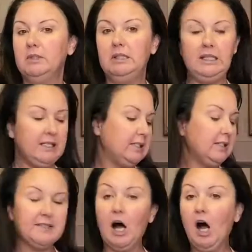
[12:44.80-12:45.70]

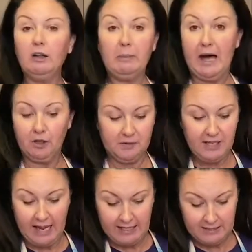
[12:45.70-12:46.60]
It's all a matter of
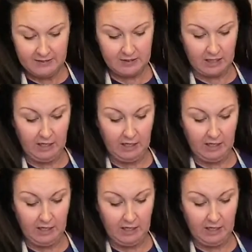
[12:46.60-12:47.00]
taste.